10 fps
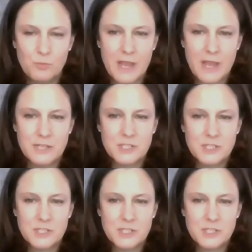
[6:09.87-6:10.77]
As
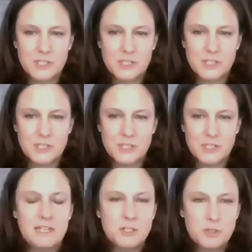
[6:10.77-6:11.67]
much as we've
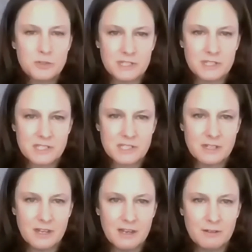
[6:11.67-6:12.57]
seen the
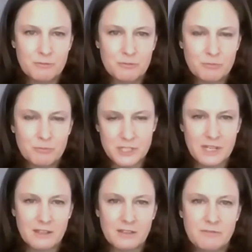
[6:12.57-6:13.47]
interest of
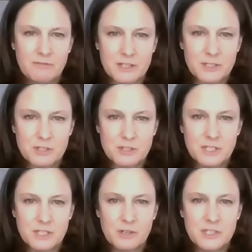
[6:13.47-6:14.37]
retail
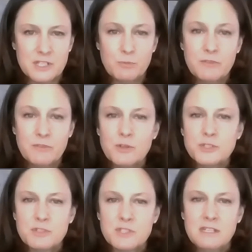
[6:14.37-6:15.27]
investors increasing, we've
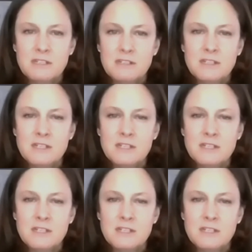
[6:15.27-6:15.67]
also seen,